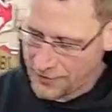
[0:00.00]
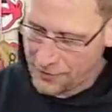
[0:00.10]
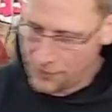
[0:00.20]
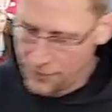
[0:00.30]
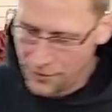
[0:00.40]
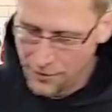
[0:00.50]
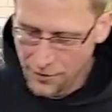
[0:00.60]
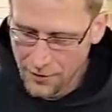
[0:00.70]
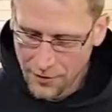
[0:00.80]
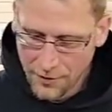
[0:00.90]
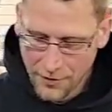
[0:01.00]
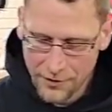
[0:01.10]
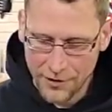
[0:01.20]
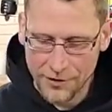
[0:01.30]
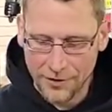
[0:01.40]
Try a little,
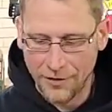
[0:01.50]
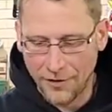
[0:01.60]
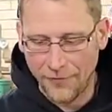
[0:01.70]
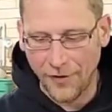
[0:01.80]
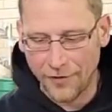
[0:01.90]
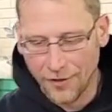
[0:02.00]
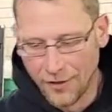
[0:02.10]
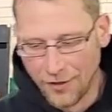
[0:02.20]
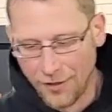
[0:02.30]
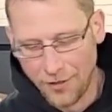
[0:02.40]
just enough on there.